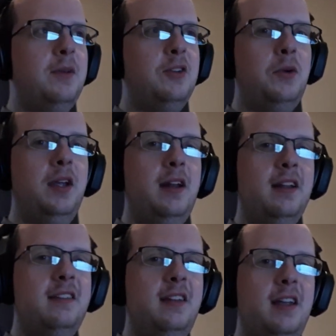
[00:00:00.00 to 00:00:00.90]
in
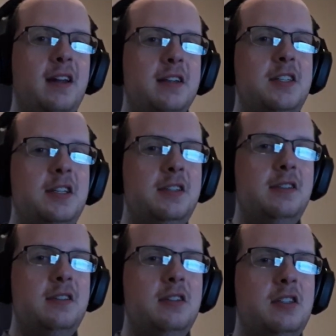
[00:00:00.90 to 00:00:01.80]
between a C and a
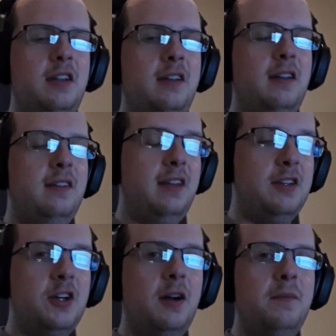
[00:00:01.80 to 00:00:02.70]

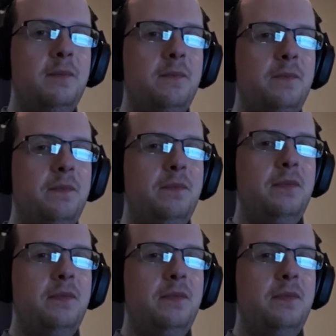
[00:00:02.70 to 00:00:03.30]
C sharp,